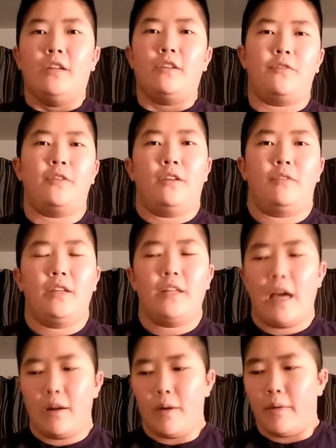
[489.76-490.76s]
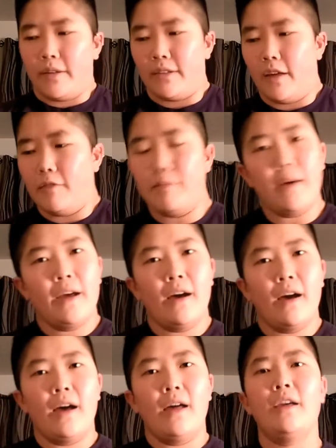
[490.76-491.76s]
just feeling really down about myself.
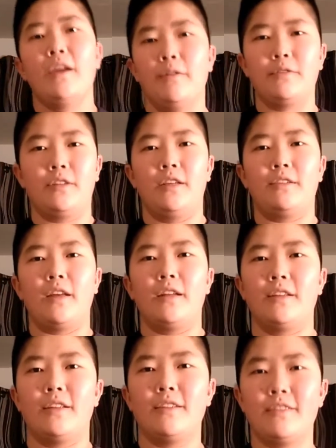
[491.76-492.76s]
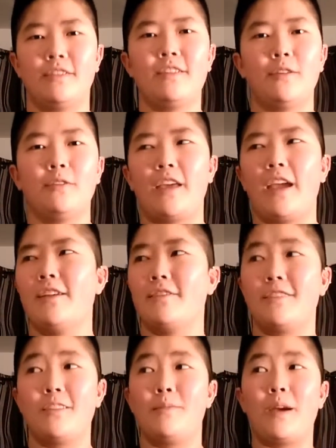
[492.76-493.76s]
But it was really exciting to see those
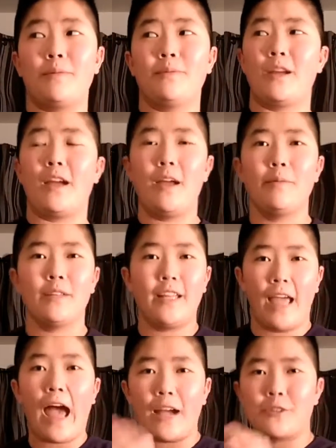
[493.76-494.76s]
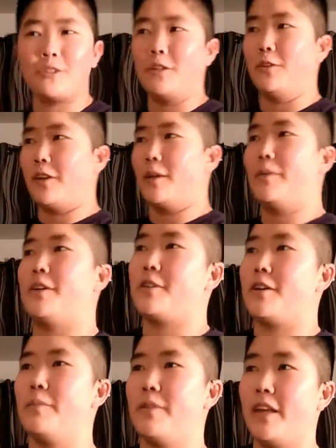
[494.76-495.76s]
gains and to be able to actually look at a
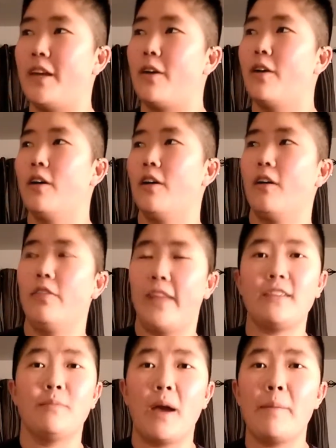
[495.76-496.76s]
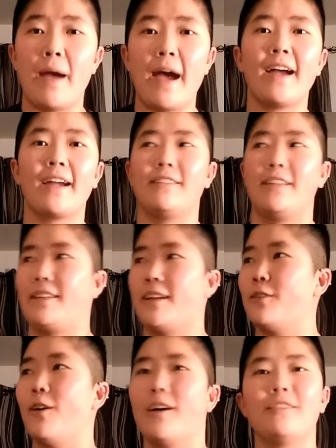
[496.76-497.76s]
picture and be like, that's my back.
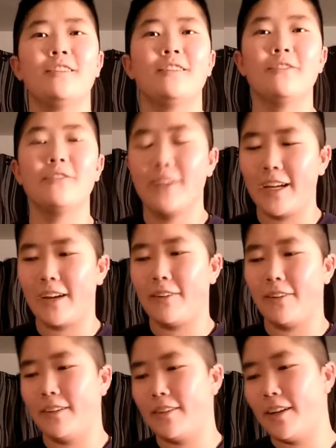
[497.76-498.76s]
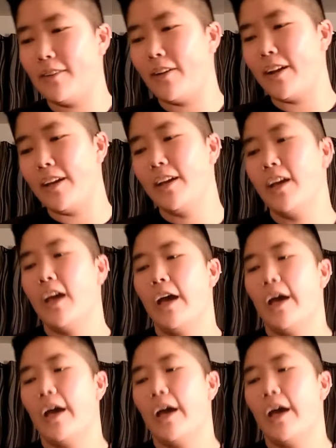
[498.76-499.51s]
That's awesome. I got really excited about it.